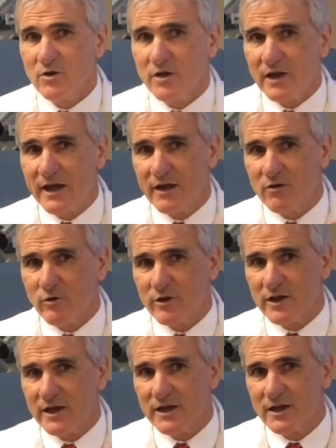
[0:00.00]
can't
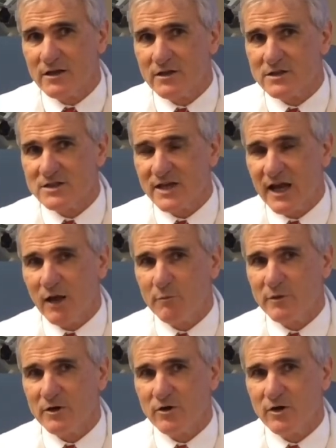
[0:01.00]
really get into the scalp and